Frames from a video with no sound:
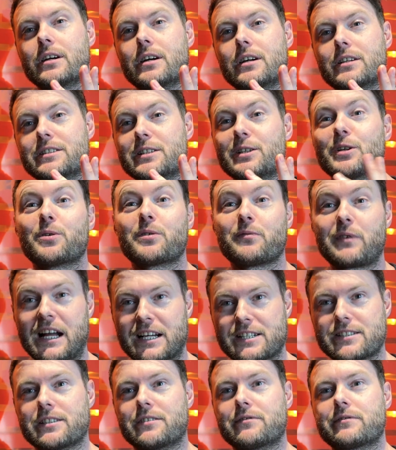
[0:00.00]
did a lot of
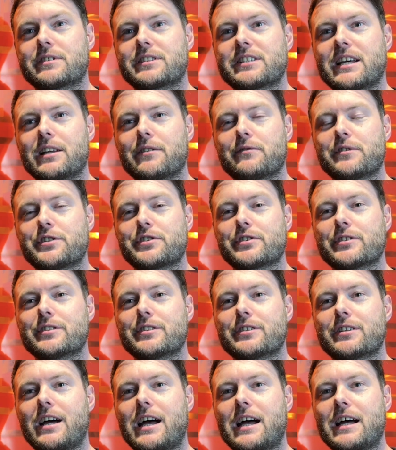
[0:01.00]
acting for
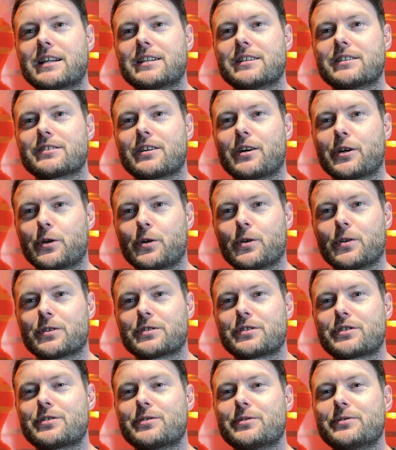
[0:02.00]
television, and I
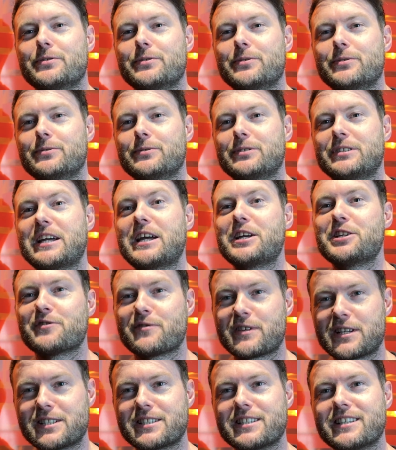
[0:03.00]
got to the age of
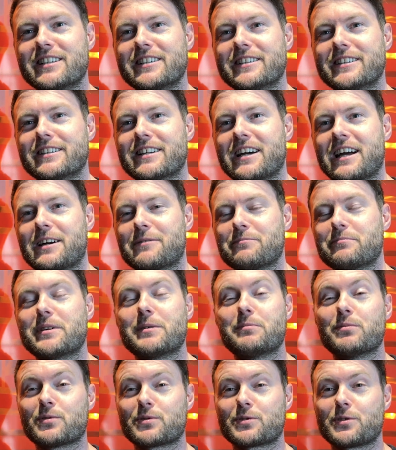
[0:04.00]
18 and
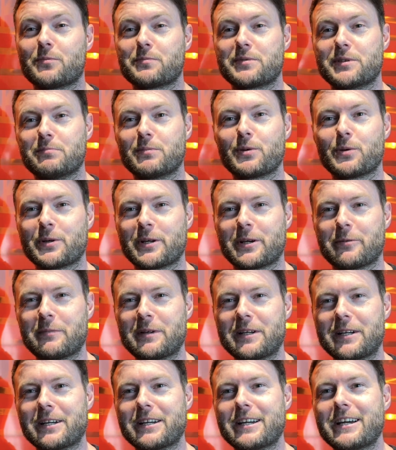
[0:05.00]
people stopped employing
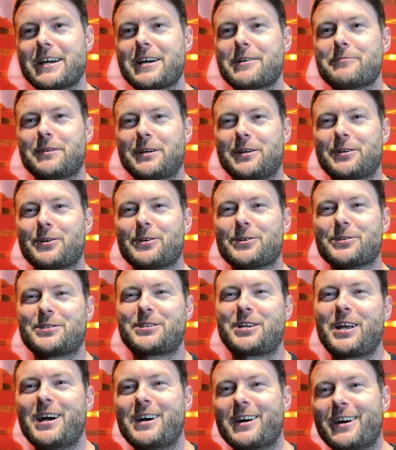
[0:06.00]
me
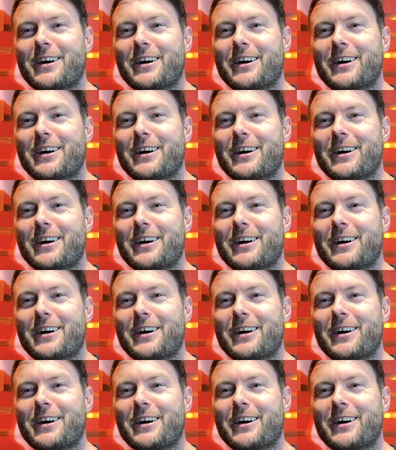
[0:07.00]
because